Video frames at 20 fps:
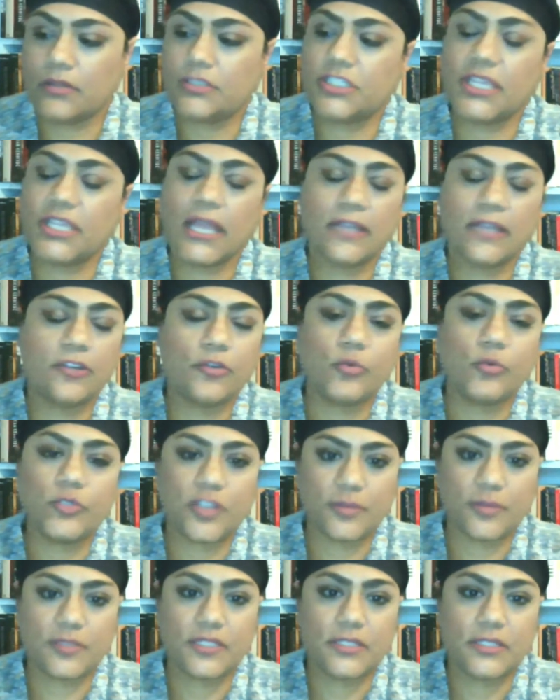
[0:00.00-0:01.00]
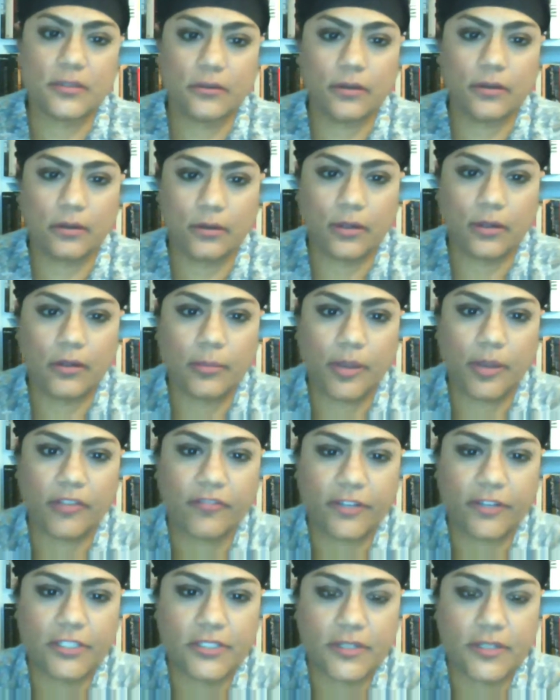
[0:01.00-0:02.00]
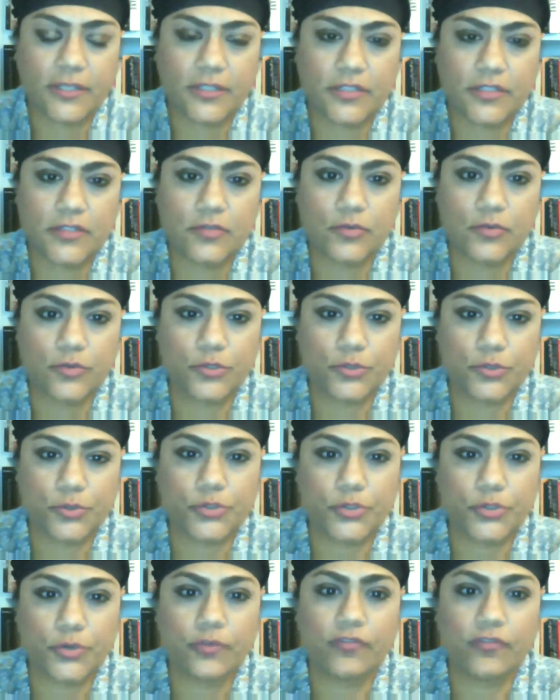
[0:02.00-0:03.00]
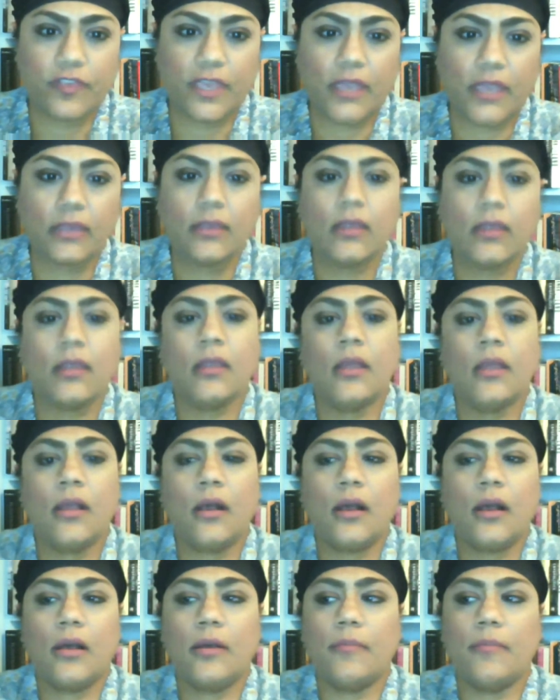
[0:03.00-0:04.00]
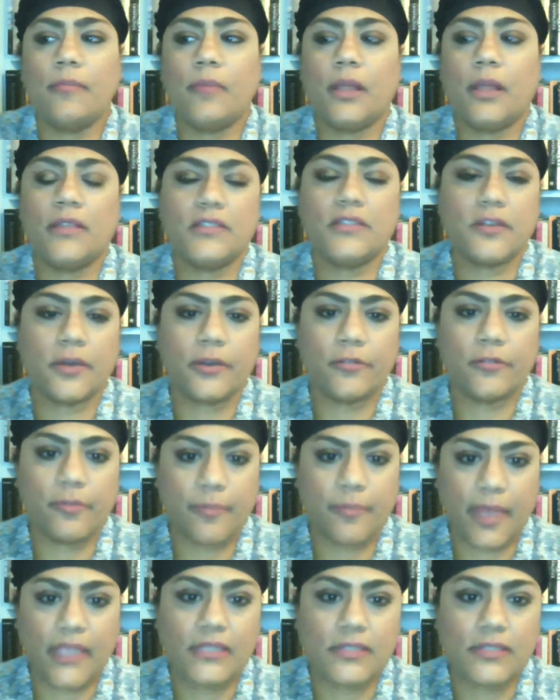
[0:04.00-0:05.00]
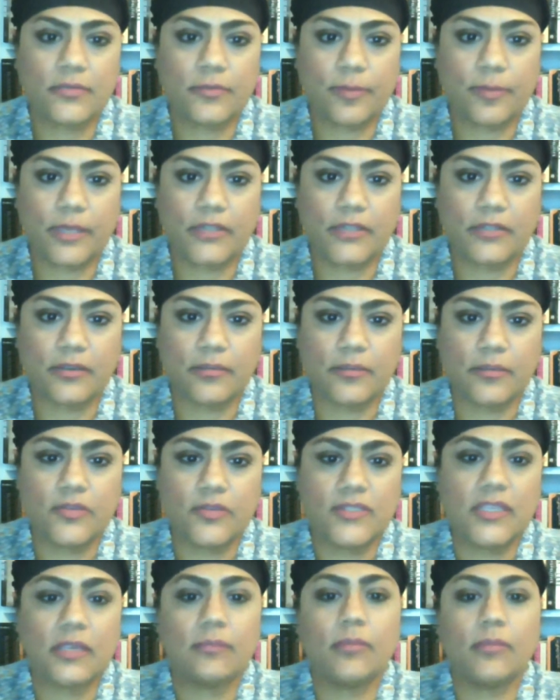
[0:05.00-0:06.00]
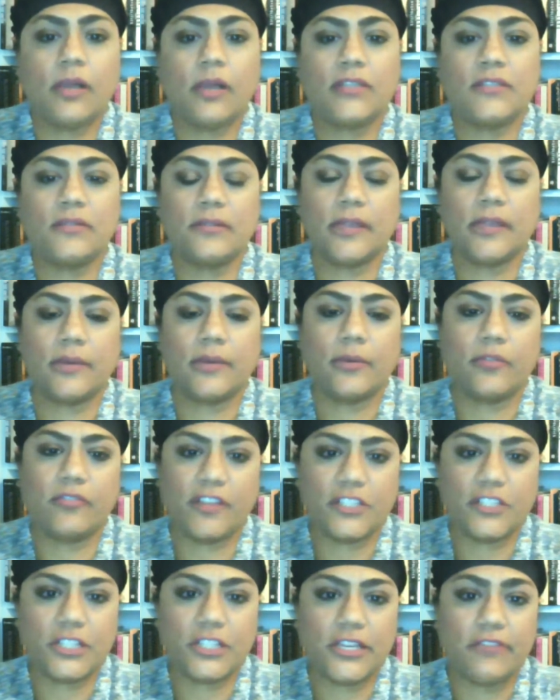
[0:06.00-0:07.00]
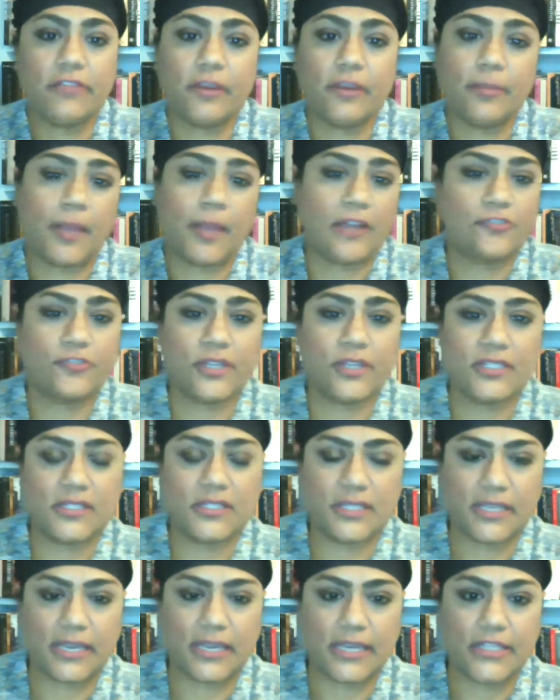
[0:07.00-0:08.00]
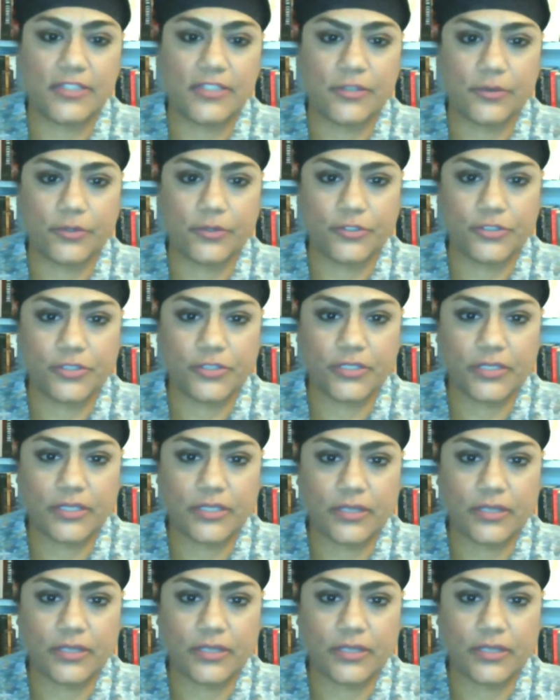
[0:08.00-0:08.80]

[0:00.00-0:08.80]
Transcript: she had an autopsy done on her by a French scientist called Georges Cuvier, um, and so her remains remained in a museum until they were eventually repatriated nearly 200